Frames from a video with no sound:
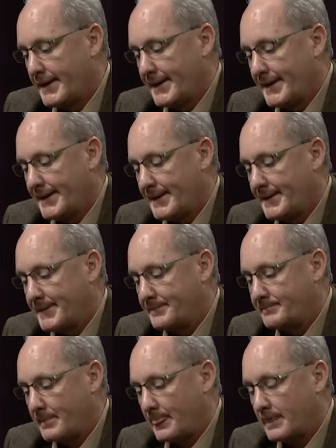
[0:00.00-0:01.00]

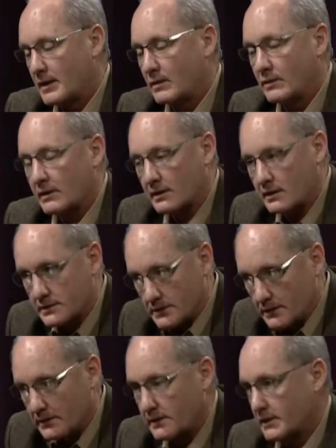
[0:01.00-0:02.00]
You know,
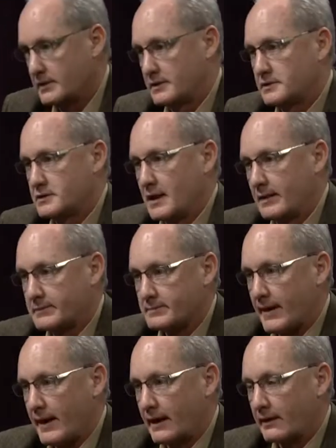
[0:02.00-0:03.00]
continue to get these jobs
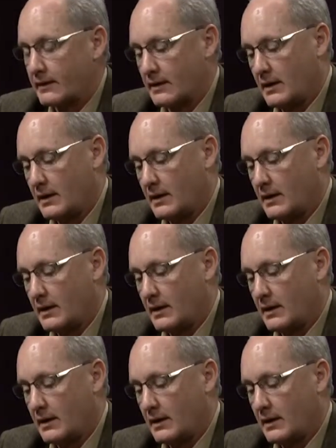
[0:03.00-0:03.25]
back.